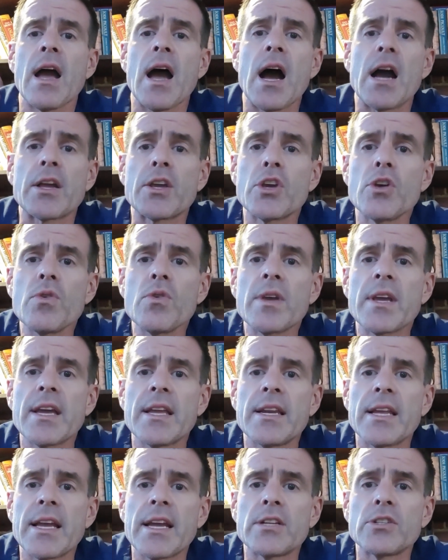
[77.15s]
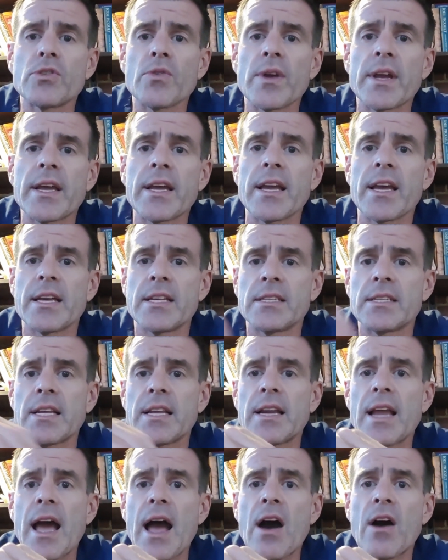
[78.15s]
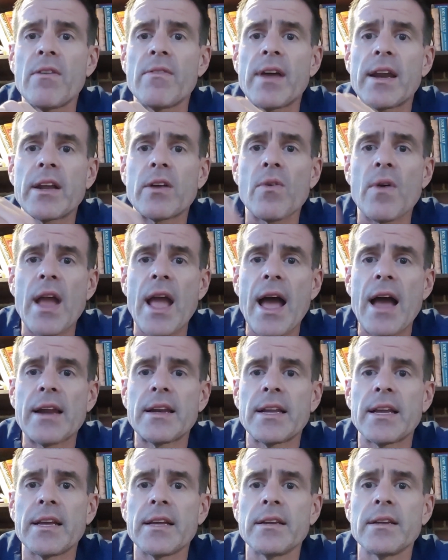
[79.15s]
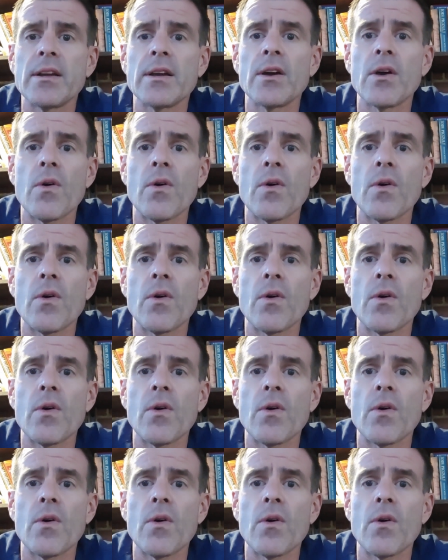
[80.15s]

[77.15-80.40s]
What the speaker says: Acute kidney injury is an elevated creatinine